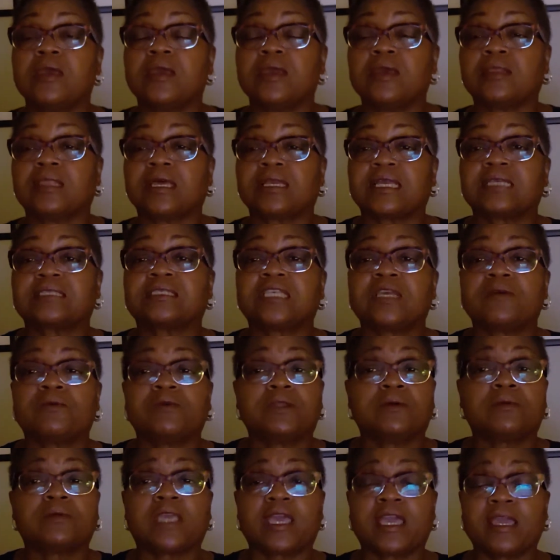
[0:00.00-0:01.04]
And like I said,
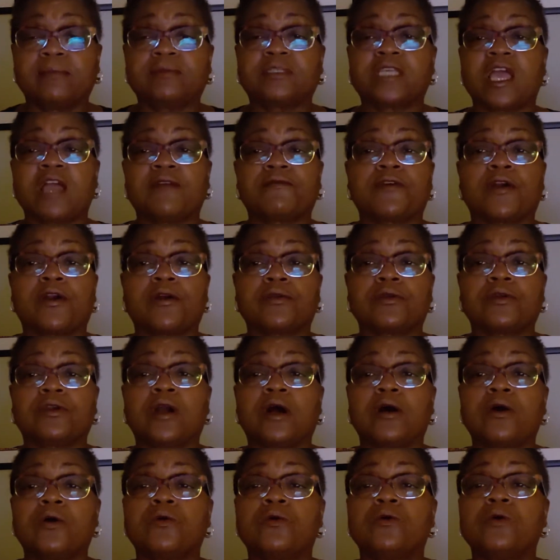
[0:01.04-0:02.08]
when it came time for her to
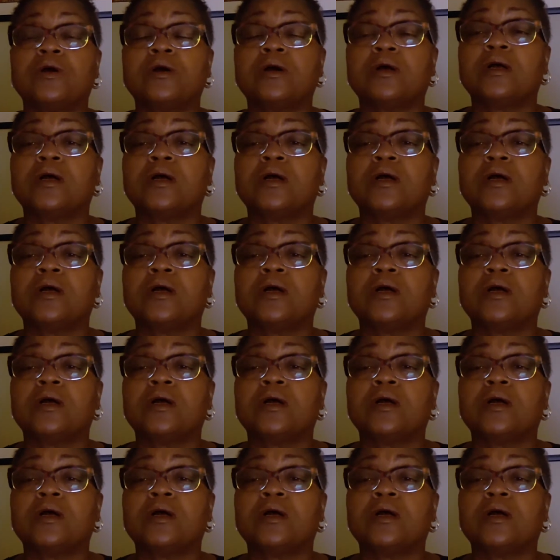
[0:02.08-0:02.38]
go,